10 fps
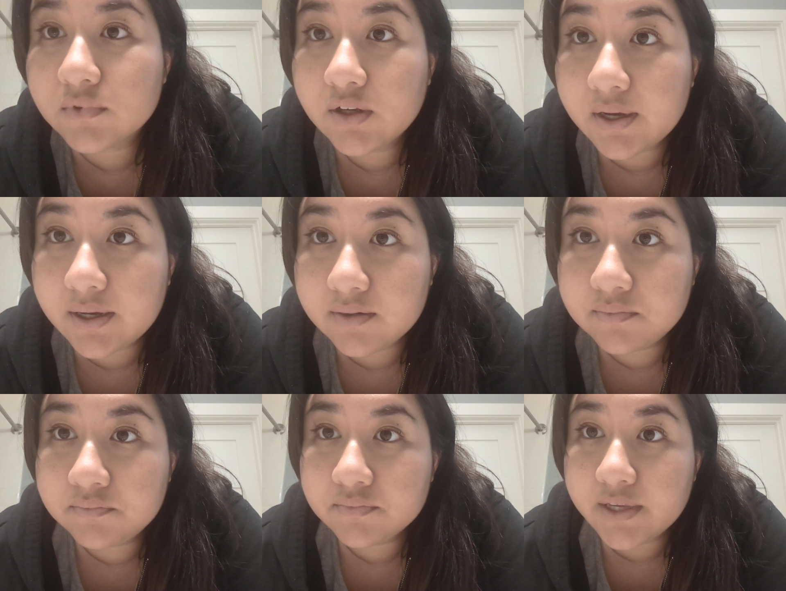Okay,
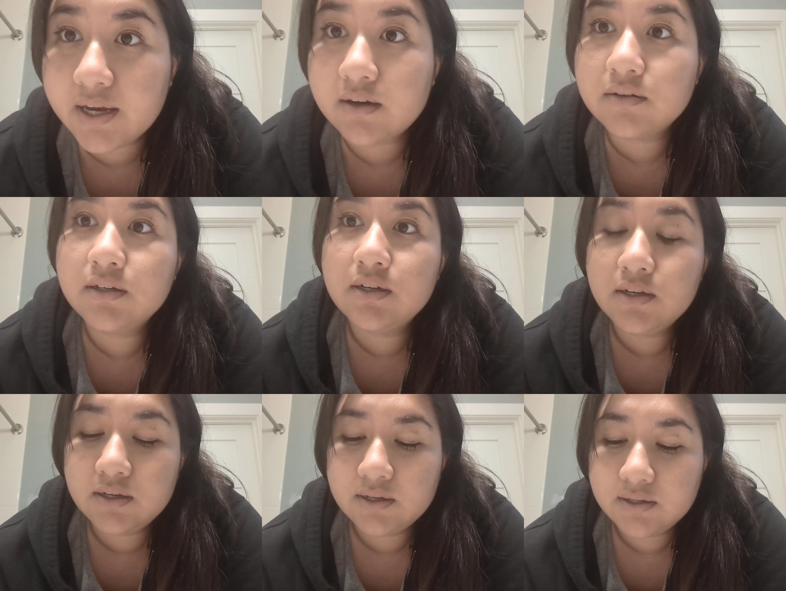yeah,
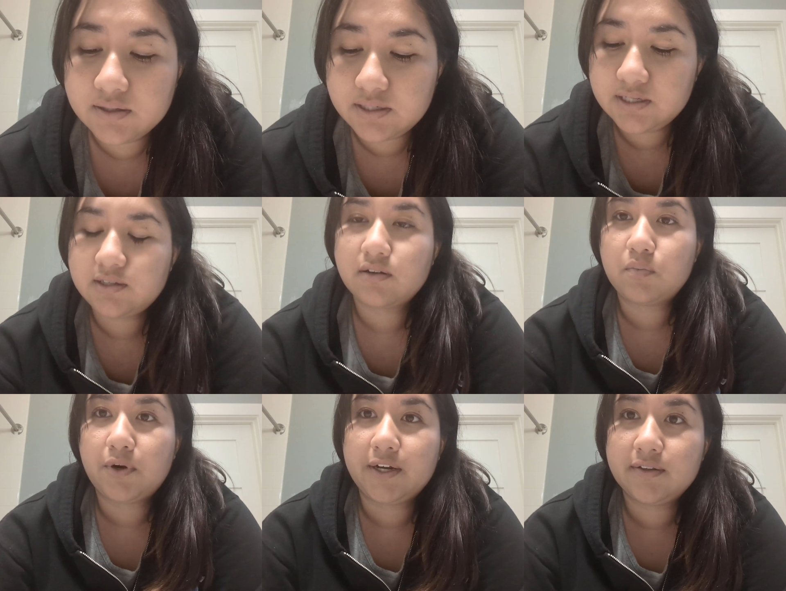this is a good
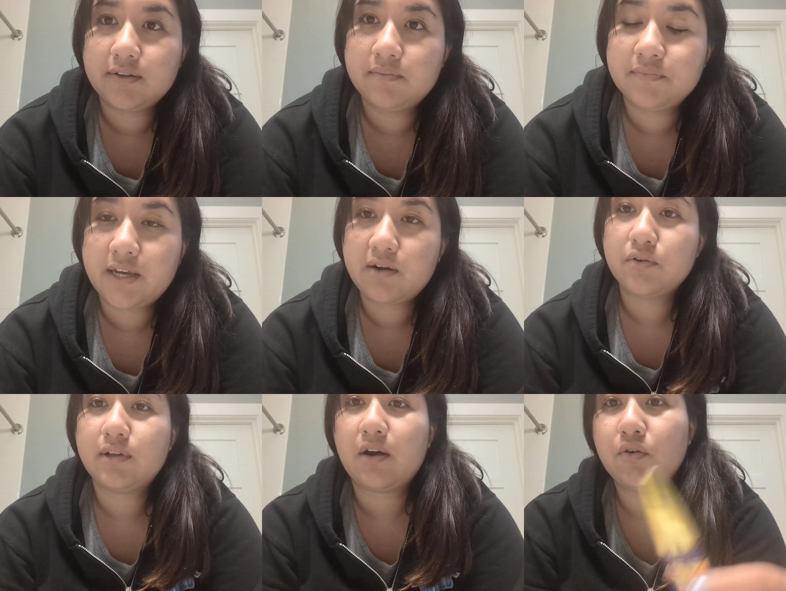brand. I
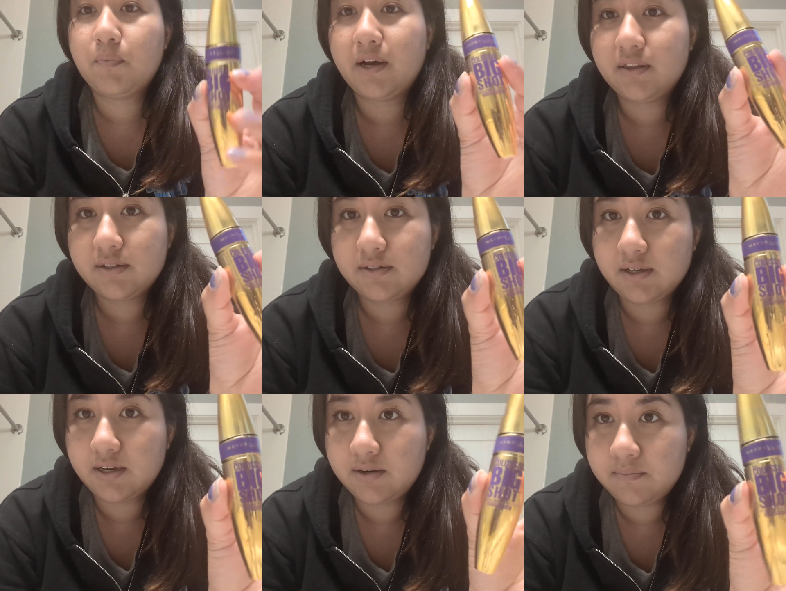would buy this
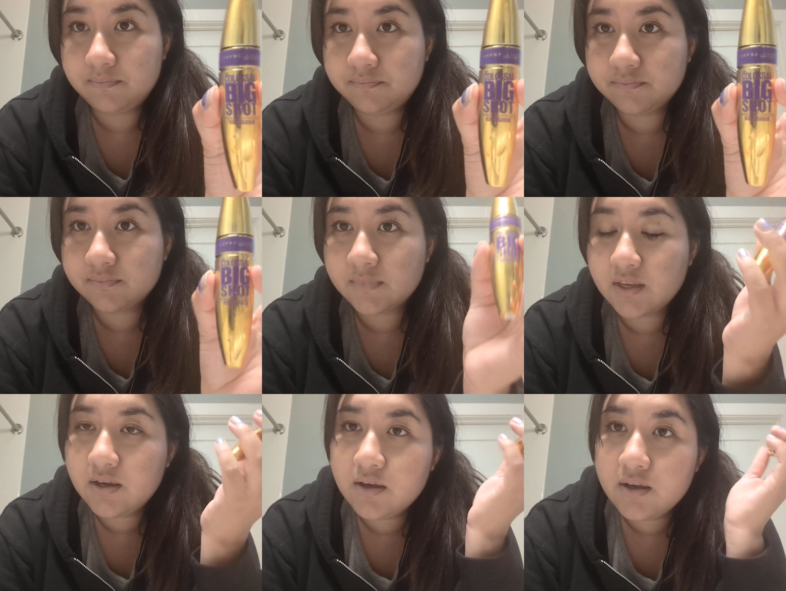again.
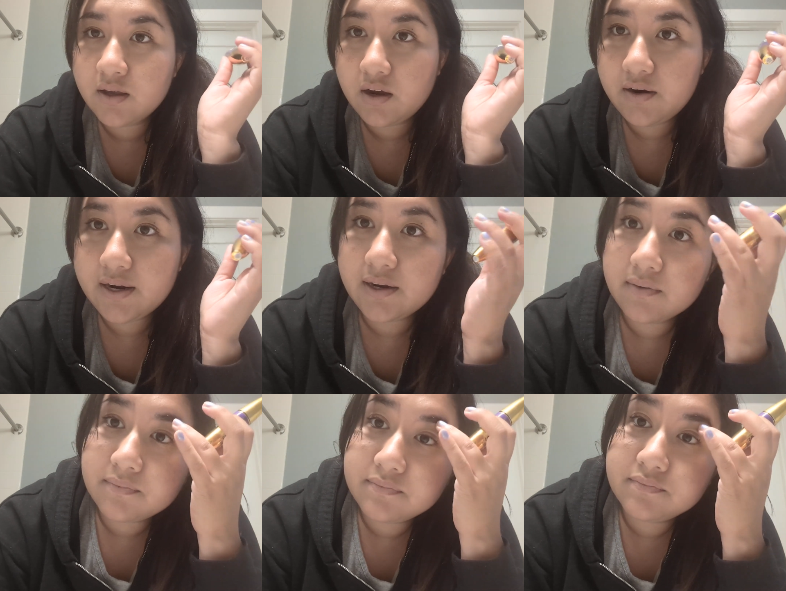All
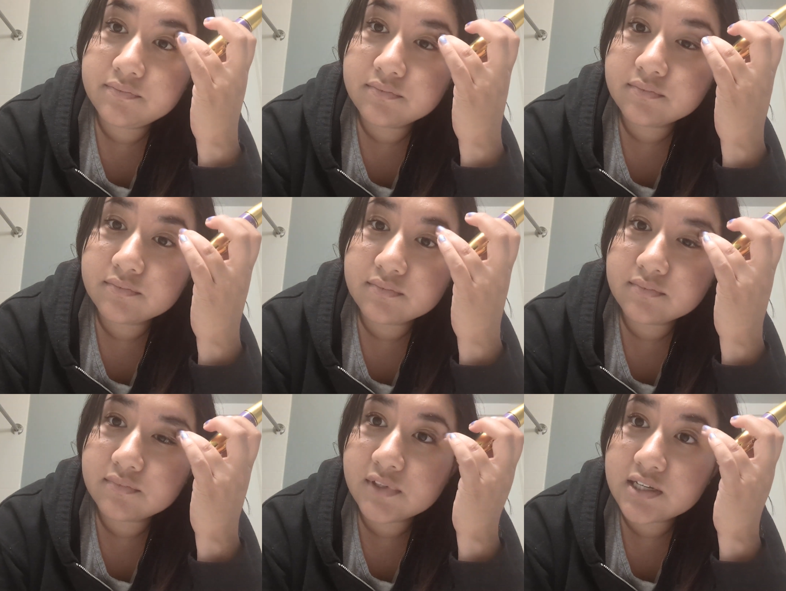right,
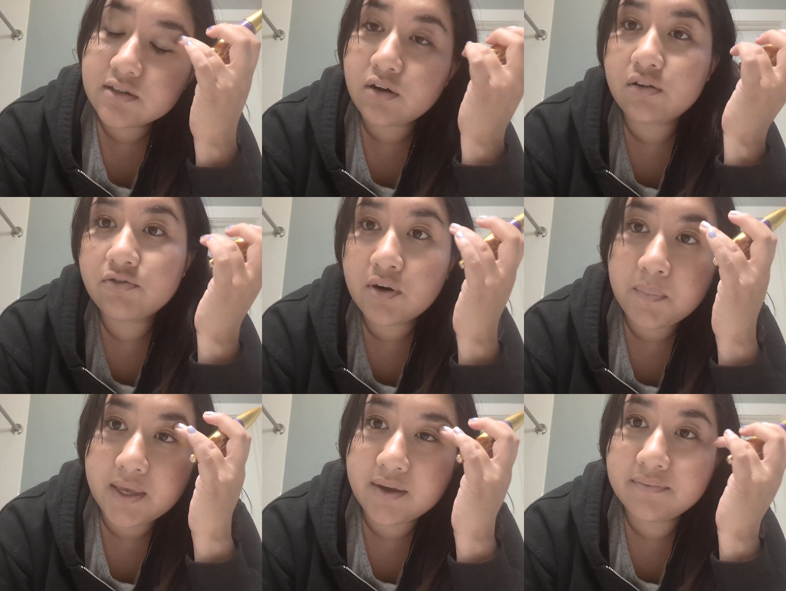that's all from
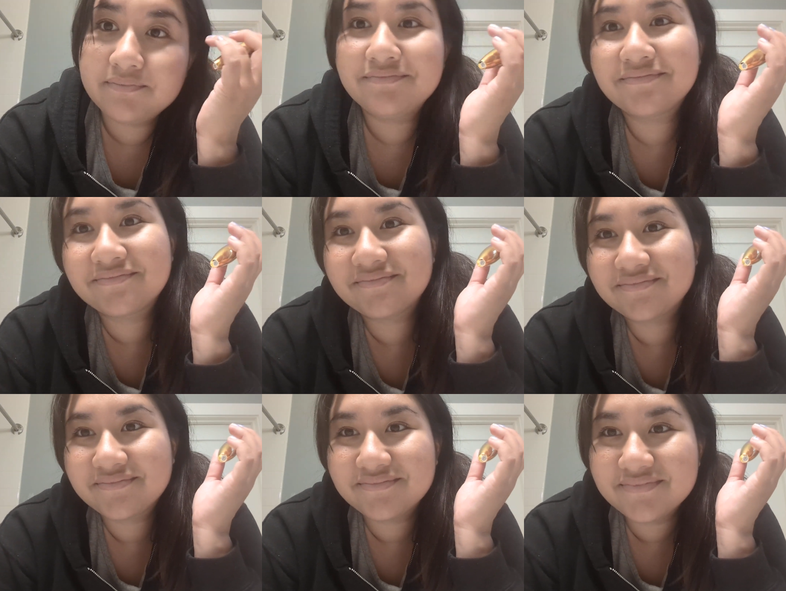me.
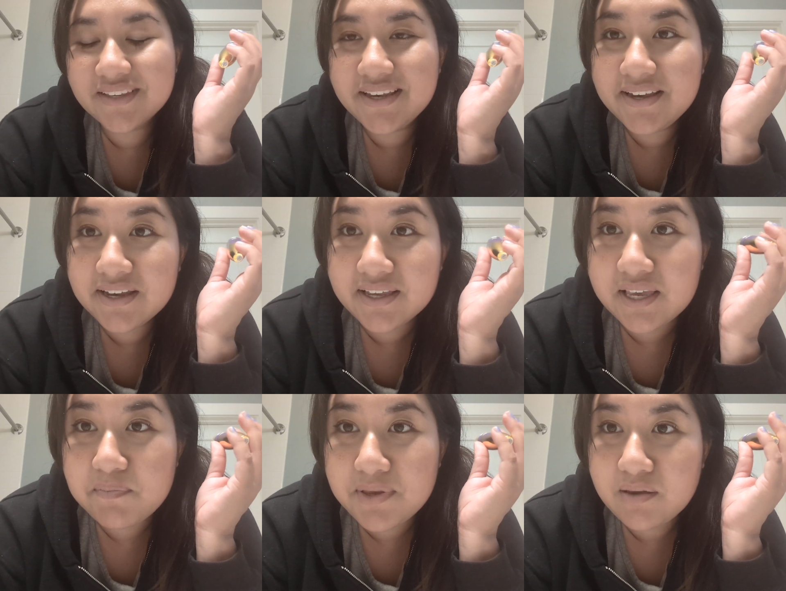
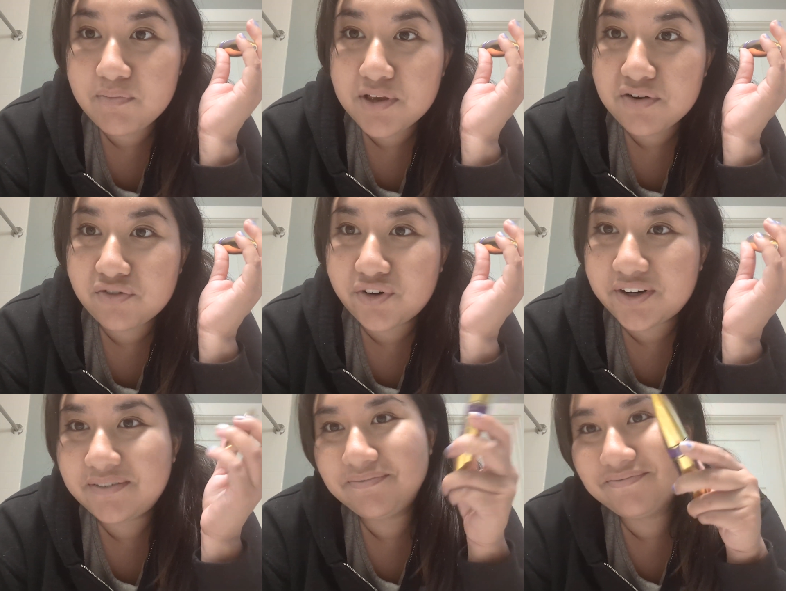Keep being
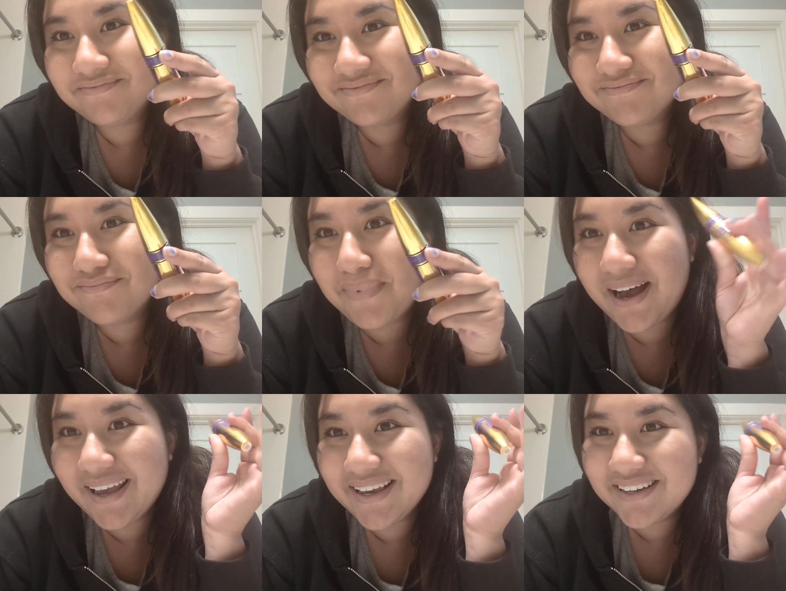beautiful.
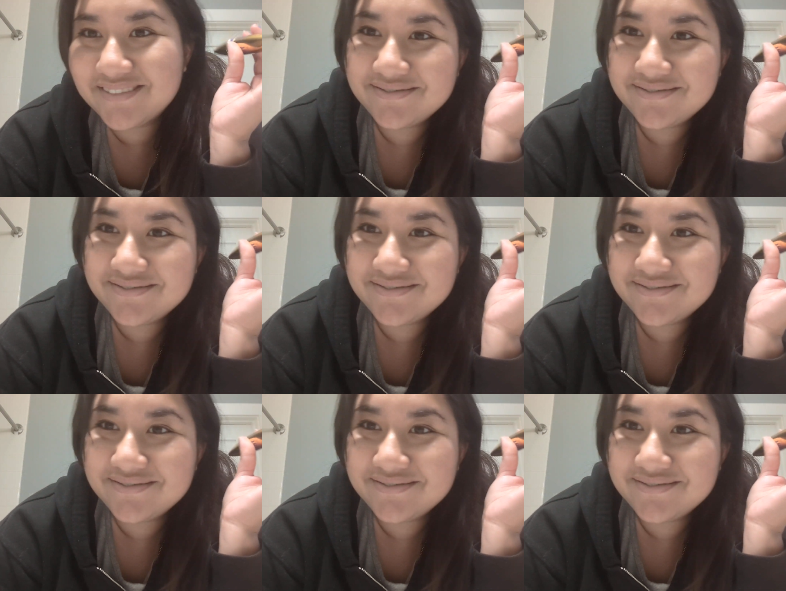Bye.